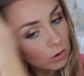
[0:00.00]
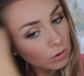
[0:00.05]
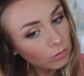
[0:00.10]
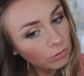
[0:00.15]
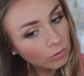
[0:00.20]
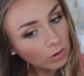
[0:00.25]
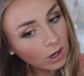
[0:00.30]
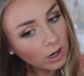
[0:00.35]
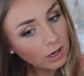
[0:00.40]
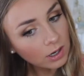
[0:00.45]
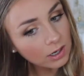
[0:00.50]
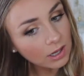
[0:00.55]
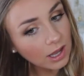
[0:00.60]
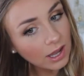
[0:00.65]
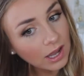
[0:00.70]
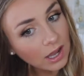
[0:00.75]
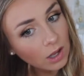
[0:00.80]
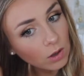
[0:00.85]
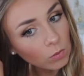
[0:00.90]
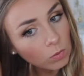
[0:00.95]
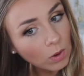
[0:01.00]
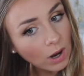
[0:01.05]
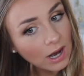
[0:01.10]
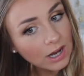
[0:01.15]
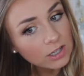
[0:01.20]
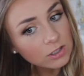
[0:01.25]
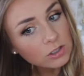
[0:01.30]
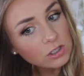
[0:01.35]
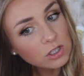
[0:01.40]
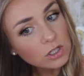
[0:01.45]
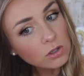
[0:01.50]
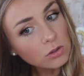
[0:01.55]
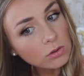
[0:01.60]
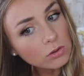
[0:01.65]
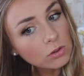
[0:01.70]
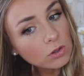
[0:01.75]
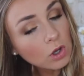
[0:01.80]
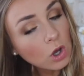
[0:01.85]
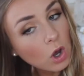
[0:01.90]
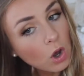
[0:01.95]
run a wide
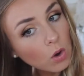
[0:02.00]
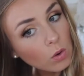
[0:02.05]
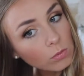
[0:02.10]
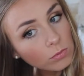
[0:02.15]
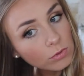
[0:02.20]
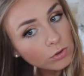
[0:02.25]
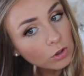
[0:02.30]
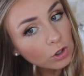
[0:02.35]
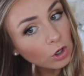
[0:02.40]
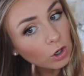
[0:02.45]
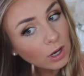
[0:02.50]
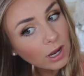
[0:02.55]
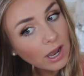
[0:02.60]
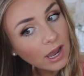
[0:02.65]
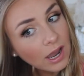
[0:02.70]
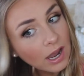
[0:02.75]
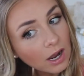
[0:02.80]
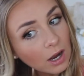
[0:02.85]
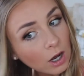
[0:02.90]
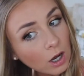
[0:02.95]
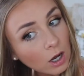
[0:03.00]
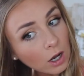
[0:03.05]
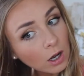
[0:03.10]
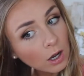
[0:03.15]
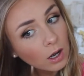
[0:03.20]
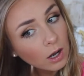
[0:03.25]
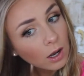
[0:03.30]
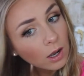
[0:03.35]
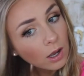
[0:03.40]
tooth comb through your hair,